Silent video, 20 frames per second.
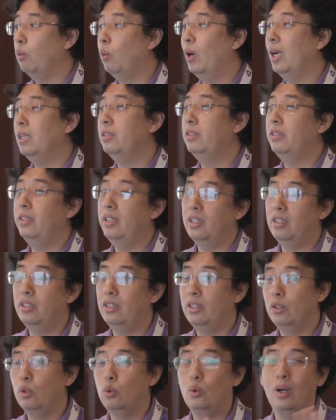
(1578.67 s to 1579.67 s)
Once
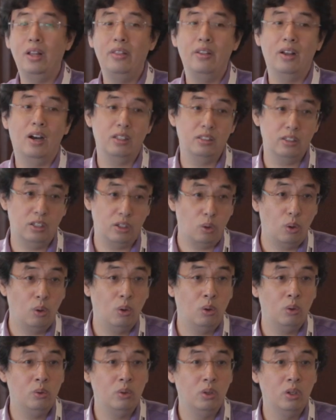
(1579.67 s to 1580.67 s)
they're run on their
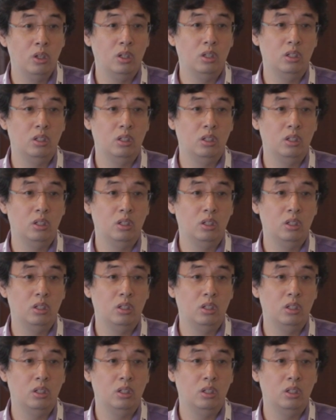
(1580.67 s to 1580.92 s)
own,